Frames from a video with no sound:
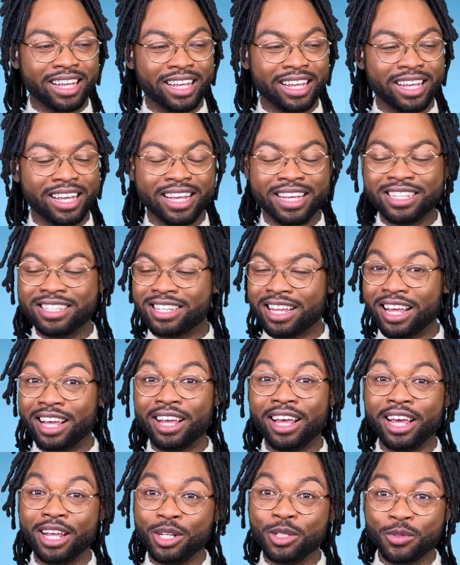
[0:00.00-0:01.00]
Is
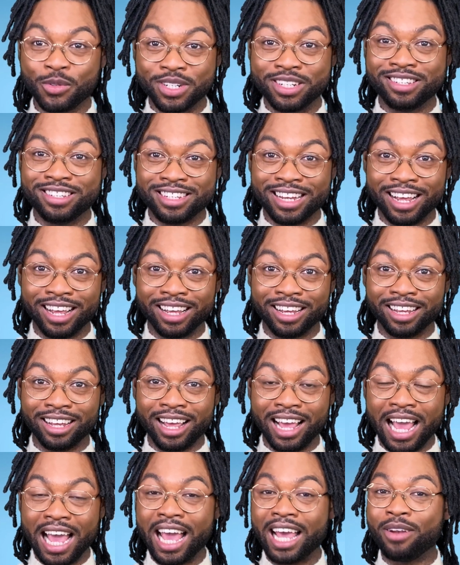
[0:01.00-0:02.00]
interesting.
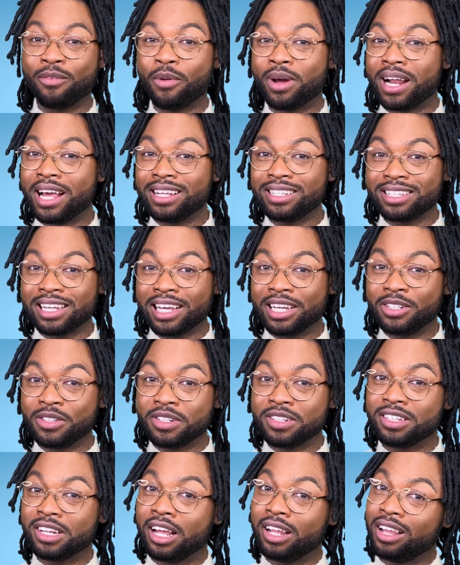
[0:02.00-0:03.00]
And when I say
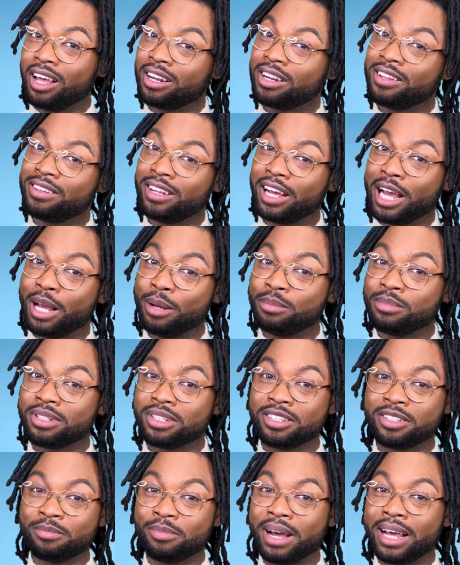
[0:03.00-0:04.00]
interesting, a lot of times
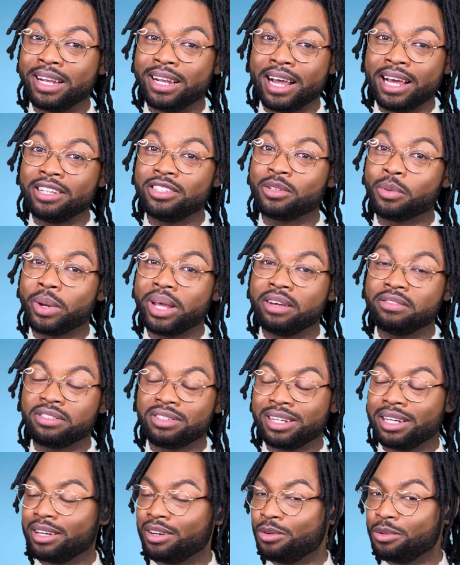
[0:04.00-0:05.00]
it's my nice way of
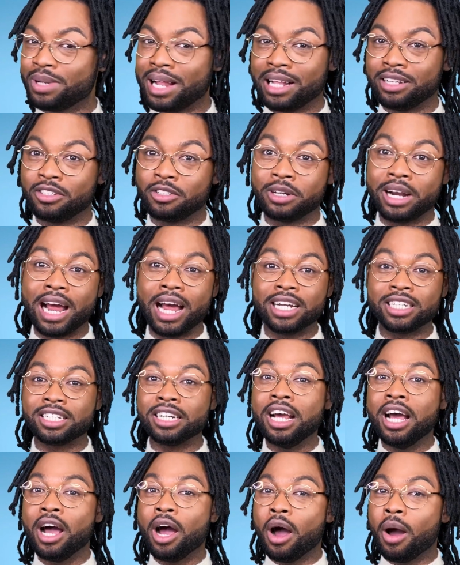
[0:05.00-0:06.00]
saying, ooh, that's trash.
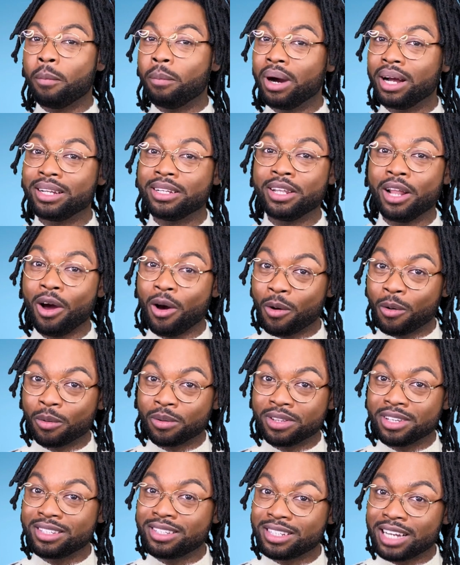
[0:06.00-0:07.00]
But no,
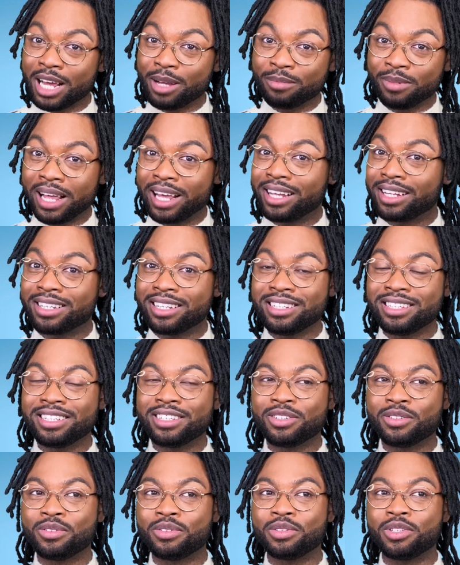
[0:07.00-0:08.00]
this time, like,
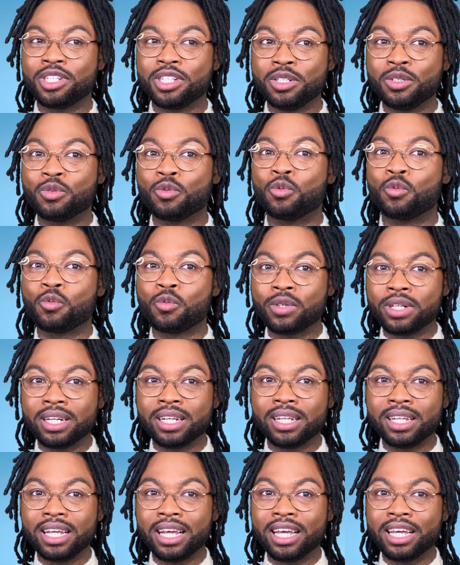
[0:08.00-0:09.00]
she's really